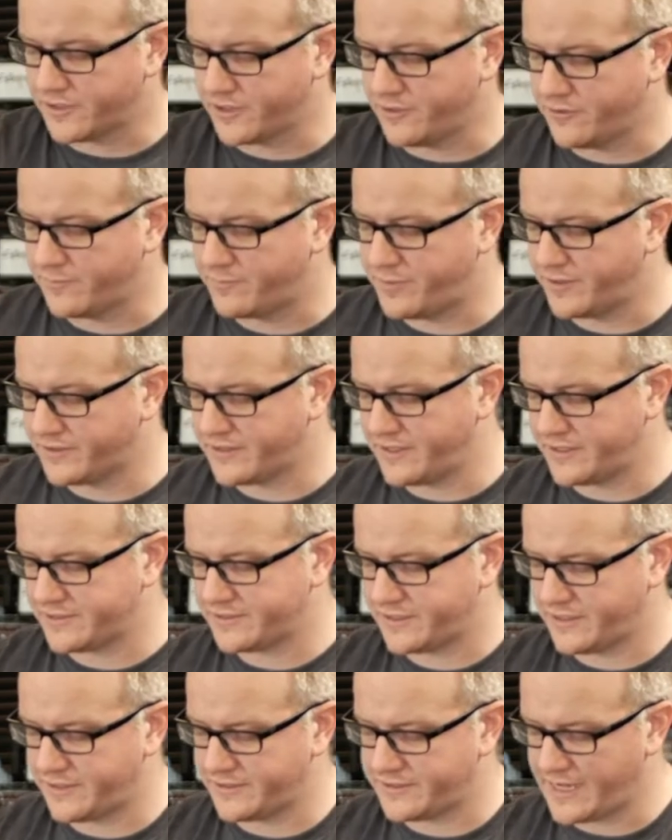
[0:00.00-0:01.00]
So you would put
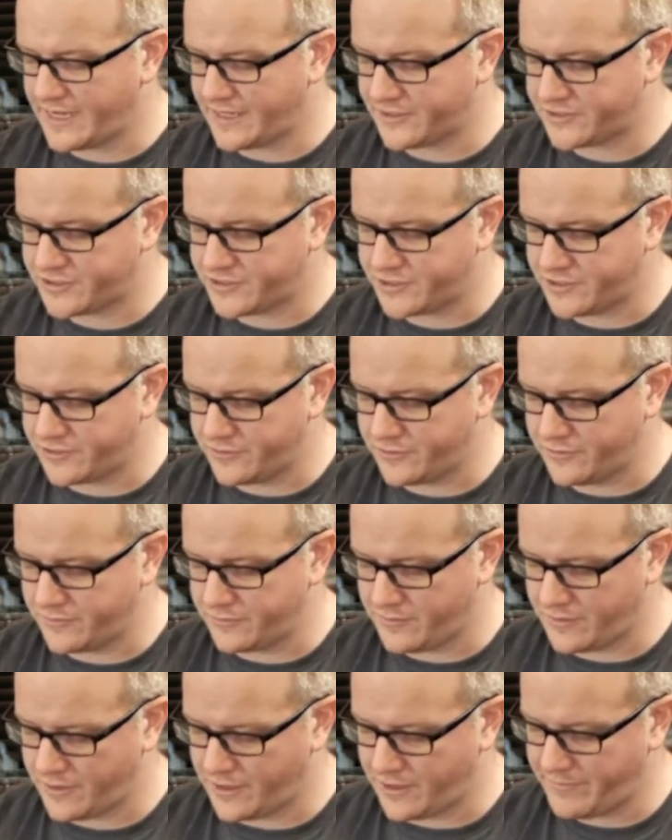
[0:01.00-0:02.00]
this attached
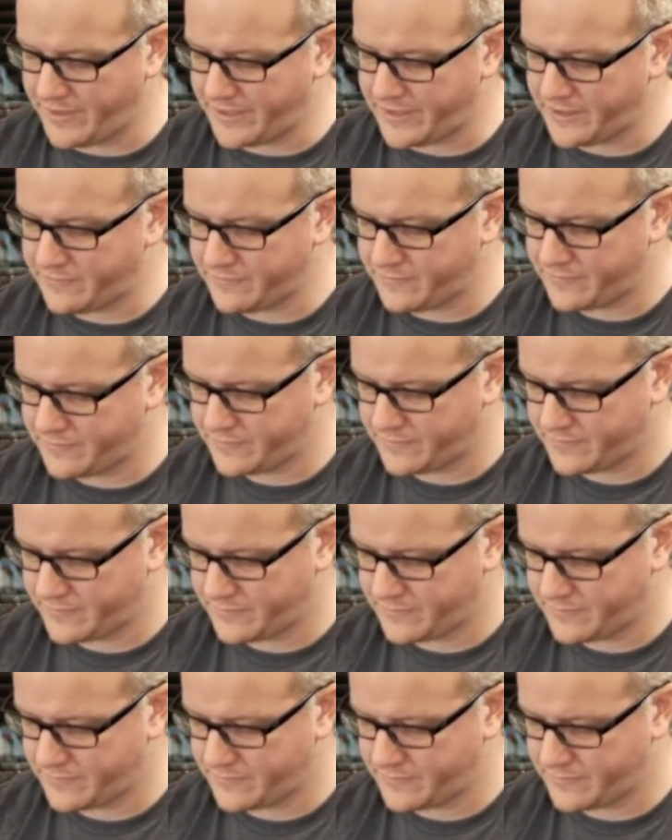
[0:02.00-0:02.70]
to a minion,